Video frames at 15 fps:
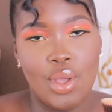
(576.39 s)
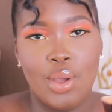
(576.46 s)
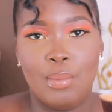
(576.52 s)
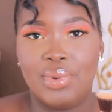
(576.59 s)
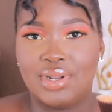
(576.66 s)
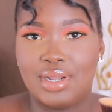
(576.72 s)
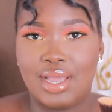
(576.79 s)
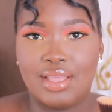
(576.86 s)

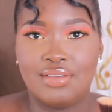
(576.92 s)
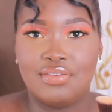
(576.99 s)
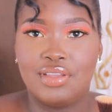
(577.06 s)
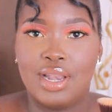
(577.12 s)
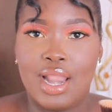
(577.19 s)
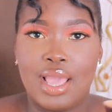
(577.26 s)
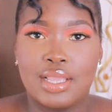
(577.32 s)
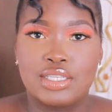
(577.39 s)
but I
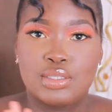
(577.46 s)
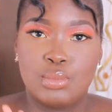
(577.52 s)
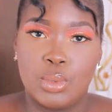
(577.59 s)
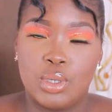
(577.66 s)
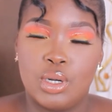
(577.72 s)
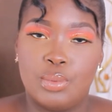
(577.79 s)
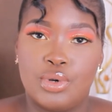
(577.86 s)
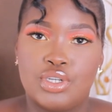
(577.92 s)
feel like
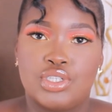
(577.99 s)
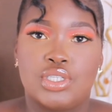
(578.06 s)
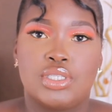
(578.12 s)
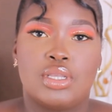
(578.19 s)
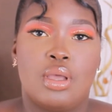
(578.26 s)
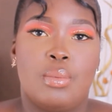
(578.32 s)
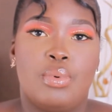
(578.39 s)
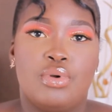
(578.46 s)
smaller
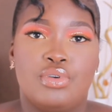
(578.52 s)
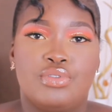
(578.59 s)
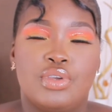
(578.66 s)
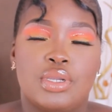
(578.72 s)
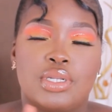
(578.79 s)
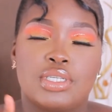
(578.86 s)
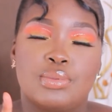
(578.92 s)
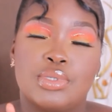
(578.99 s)
brushes are
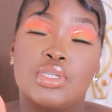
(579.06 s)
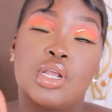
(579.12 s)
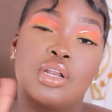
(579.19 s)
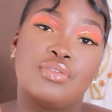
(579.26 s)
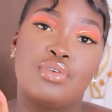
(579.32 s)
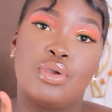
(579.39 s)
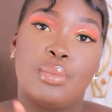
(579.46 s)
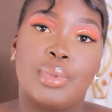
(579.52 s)
perfect, especially
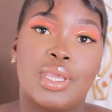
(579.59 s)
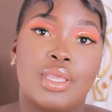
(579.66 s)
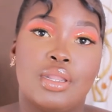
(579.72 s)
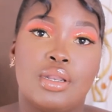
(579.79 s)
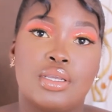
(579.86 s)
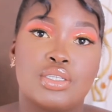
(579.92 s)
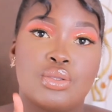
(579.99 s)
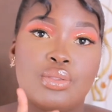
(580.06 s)
if you're a
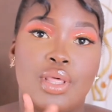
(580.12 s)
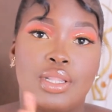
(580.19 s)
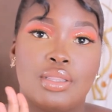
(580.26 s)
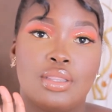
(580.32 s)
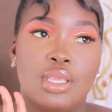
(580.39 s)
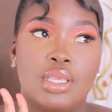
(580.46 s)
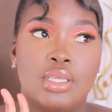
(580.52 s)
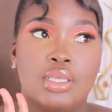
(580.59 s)
beginner, so that
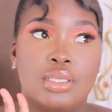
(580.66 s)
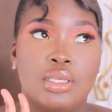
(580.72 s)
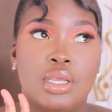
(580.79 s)
they